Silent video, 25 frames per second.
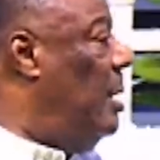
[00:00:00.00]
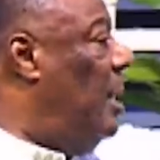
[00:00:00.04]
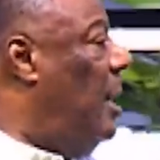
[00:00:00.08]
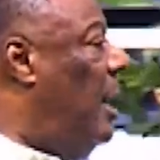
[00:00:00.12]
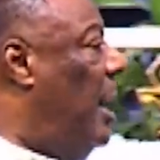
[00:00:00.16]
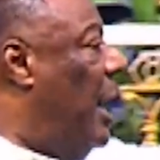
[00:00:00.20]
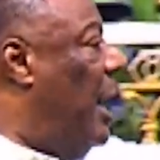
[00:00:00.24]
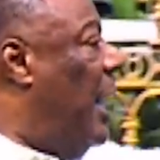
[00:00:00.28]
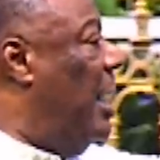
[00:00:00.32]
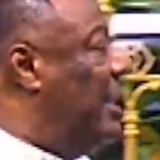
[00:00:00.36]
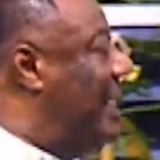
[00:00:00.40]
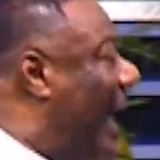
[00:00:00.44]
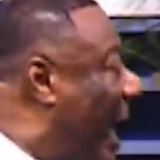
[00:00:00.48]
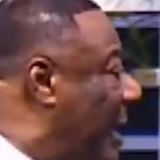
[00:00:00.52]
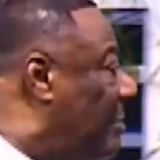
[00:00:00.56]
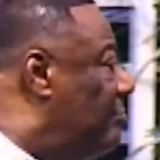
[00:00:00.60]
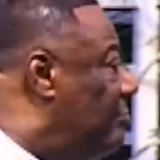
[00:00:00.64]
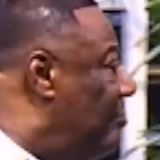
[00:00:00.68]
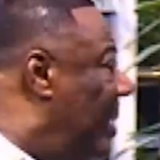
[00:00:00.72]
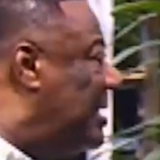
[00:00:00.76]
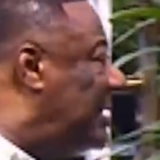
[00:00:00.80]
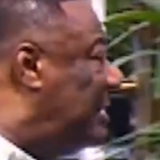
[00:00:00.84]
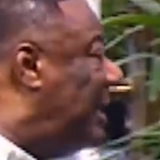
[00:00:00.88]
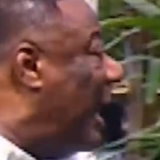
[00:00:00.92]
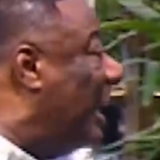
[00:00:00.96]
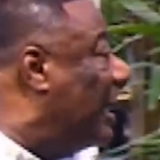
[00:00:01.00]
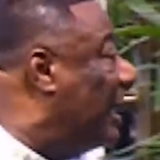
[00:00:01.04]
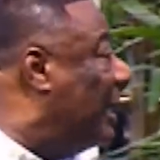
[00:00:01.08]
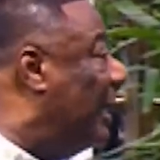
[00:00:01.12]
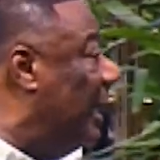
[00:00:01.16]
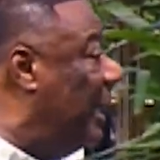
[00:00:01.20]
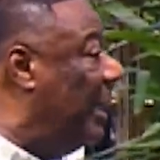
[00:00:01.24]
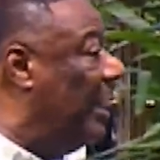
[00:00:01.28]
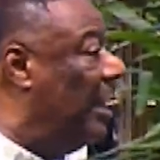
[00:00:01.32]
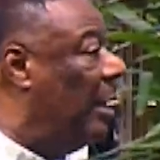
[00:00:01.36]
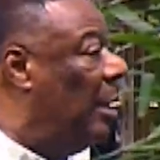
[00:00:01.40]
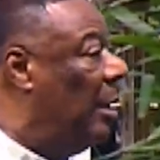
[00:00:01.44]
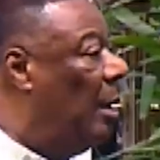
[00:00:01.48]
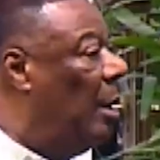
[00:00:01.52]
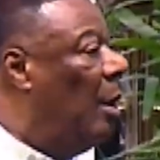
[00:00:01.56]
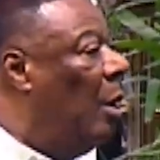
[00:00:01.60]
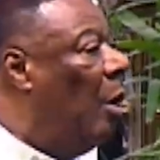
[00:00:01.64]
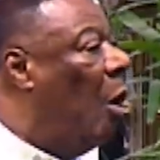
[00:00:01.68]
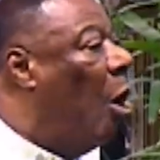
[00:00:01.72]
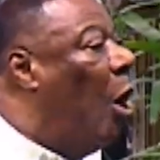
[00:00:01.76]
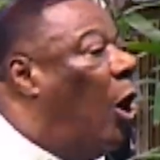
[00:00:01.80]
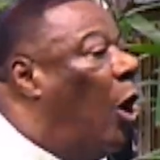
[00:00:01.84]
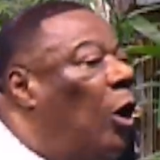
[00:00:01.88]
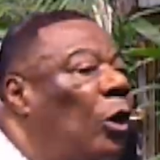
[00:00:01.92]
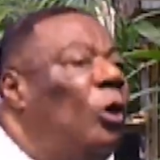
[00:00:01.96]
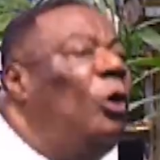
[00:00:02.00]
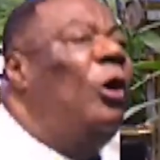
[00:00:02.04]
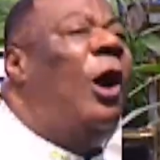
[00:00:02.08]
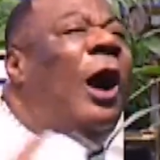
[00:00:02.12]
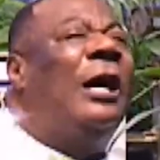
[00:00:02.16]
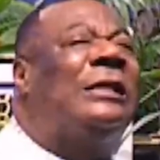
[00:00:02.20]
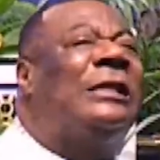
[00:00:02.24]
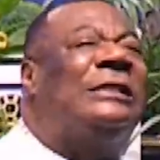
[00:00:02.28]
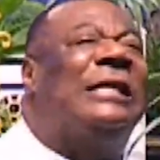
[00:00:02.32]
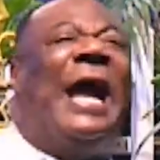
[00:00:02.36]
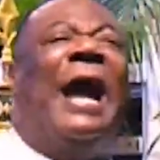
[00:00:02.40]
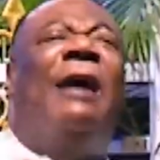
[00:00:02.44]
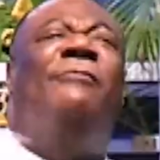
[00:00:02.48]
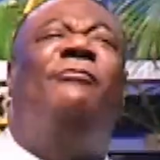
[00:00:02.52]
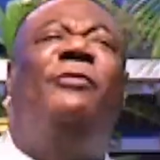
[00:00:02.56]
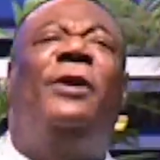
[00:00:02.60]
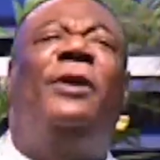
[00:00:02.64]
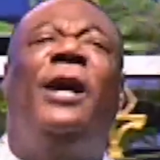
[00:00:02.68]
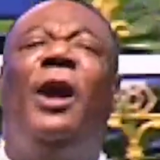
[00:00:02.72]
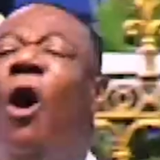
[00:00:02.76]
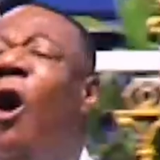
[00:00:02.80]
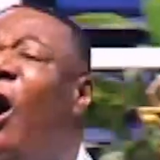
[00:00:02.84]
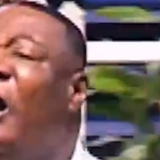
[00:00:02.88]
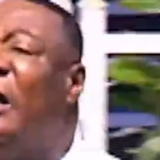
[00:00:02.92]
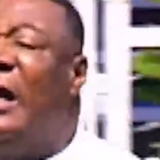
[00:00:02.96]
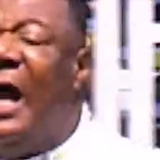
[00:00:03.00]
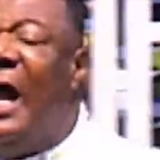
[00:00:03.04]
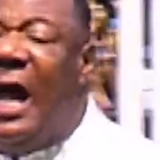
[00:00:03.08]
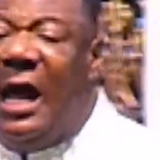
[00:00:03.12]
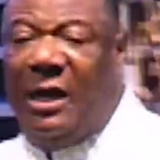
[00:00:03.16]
And that master key unlocks every other